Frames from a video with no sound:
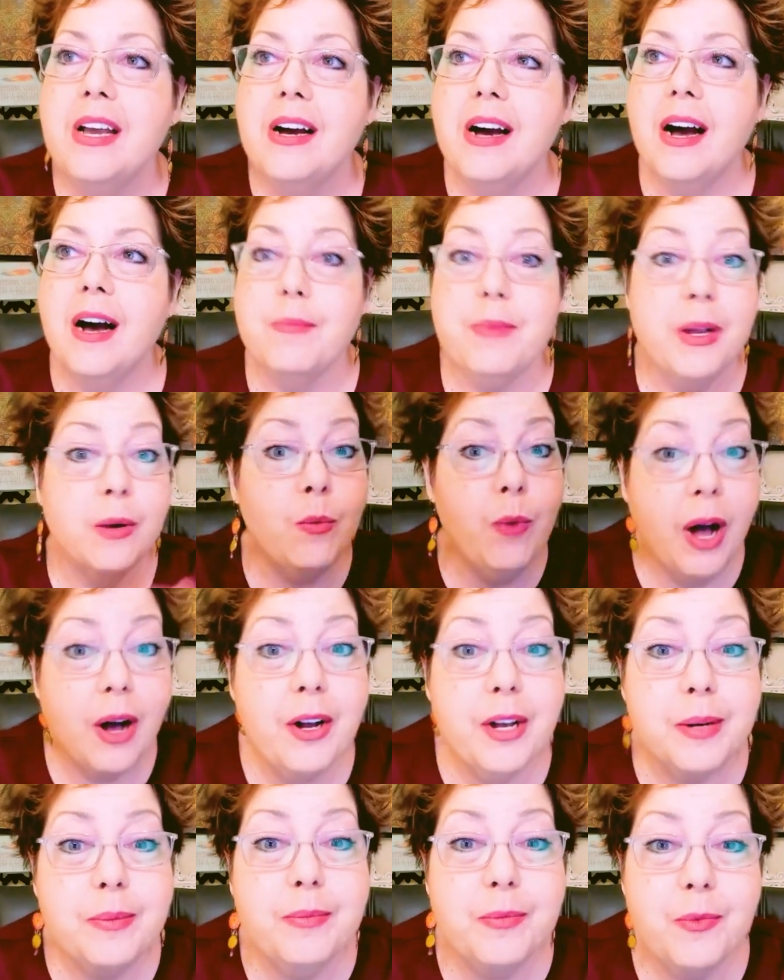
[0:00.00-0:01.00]
and
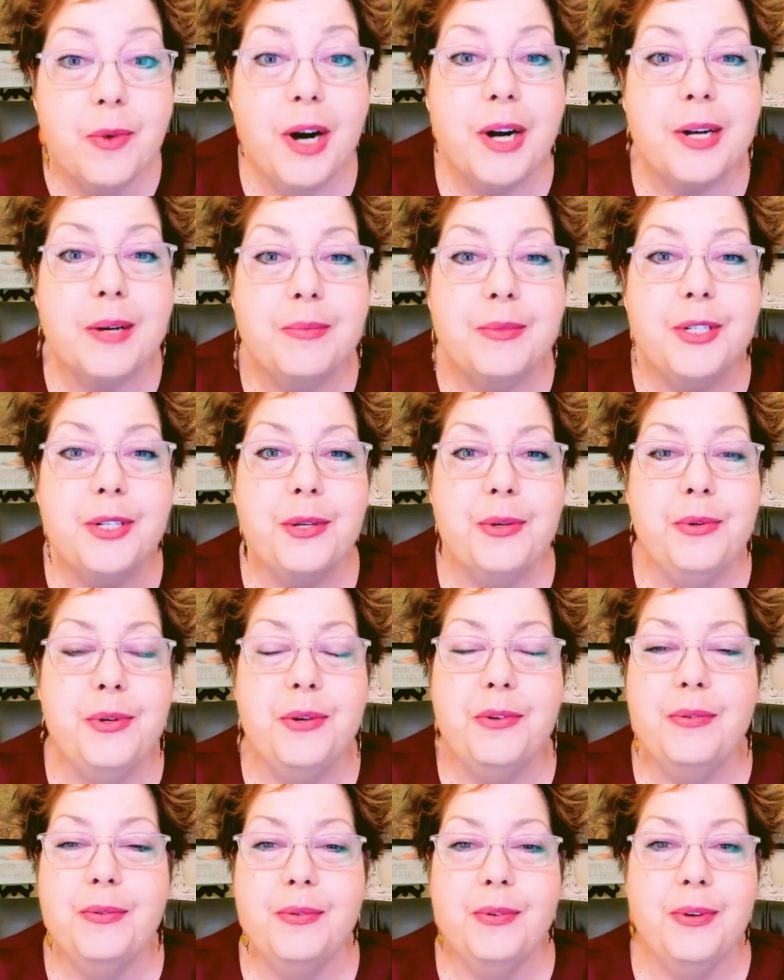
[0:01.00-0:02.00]
welcome to
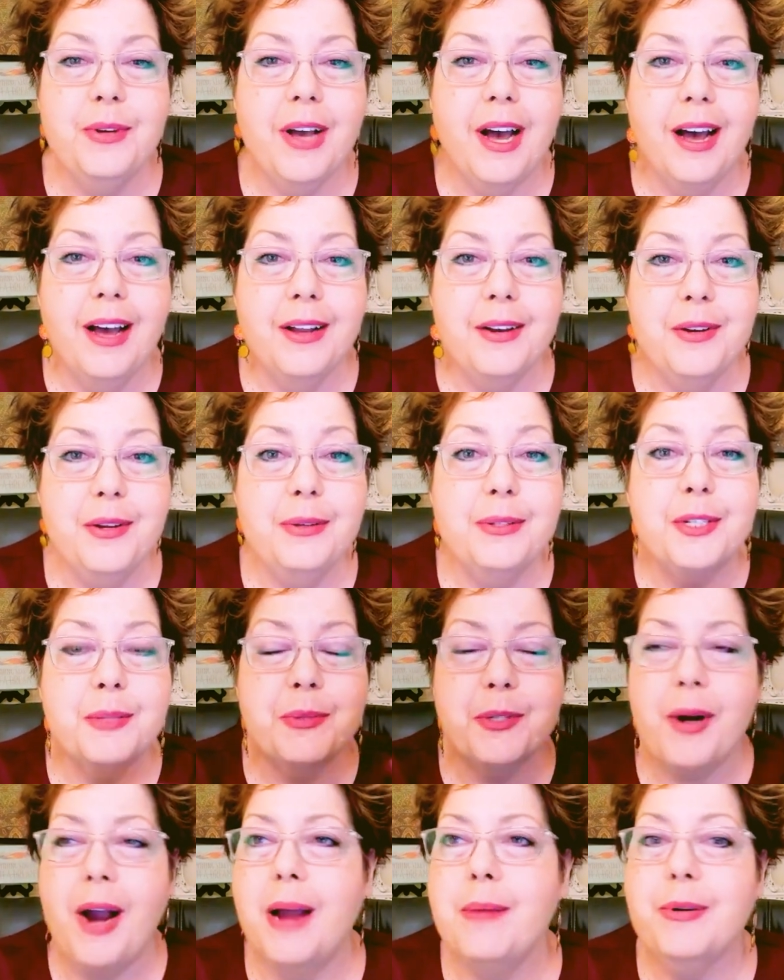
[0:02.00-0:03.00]
new
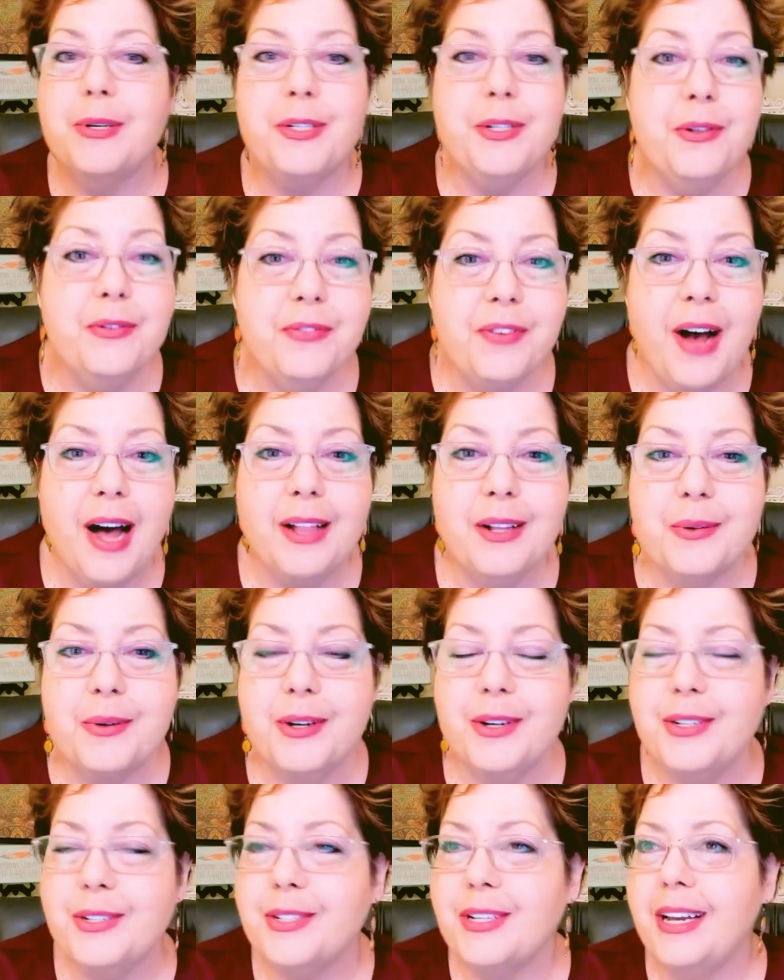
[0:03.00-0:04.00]
subscribers, new
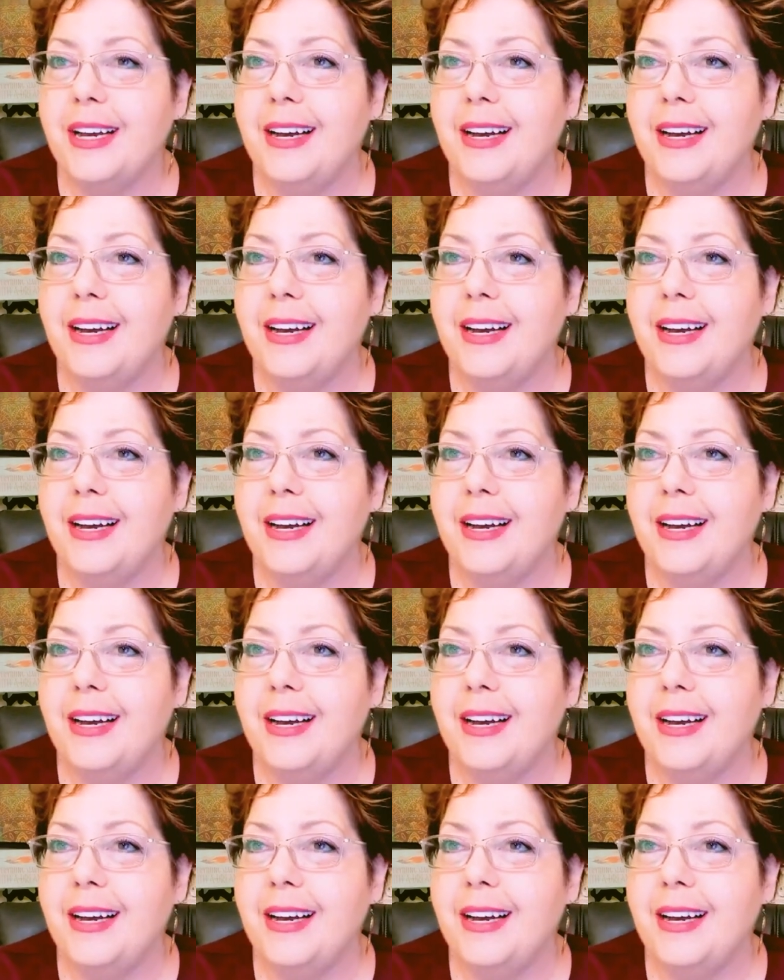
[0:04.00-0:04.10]
followers,